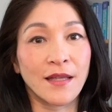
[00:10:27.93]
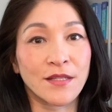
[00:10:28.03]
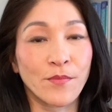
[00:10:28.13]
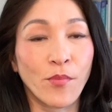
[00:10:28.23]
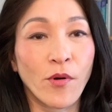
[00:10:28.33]

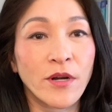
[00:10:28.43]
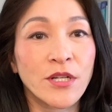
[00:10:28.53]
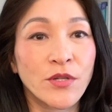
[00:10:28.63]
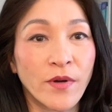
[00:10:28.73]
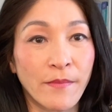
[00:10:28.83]
It's
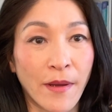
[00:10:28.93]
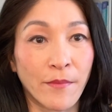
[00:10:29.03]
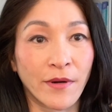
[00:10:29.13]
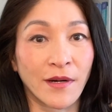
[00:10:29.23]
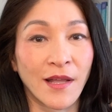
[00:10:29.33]
important to
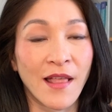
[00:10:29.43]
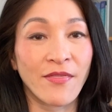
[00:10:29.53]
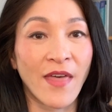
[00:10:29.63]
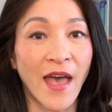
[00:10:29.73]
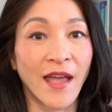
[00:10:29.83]
remember
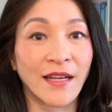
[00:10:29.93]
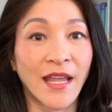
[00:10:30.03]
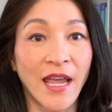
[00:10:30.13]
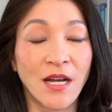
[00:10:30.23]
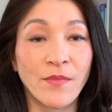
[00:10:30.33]
that
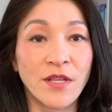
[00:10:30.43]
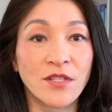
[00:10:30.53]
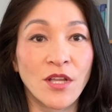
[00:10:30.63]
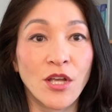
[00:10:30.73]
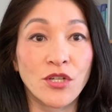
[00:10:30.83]

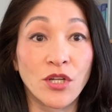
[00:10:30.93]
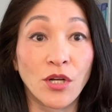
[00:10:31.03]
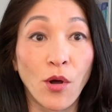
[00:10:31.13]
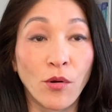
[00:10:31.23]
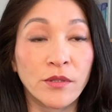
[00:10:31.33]
cannabis
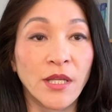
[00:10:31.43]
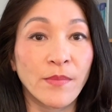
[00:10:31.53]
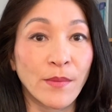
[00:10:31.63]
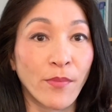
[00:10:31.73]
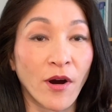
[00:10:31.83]
should only
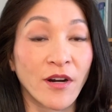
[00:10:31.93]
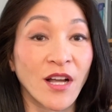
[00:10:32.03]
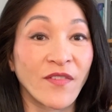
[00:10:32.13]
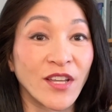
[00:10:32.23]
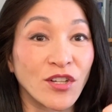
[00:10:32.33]
be
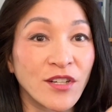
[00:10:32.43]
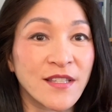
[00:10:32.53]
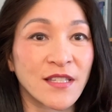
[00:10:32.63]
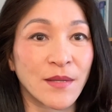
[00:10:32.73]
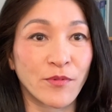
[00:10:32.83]
part of a
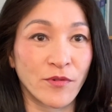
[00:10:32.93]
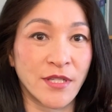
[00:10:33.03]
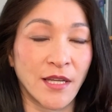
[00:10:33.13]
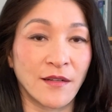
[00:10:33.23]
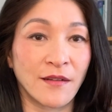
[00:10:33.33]
good sleep
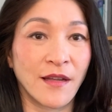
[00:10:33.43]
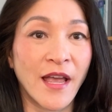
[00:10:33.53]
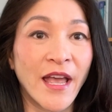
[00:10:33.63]
routine.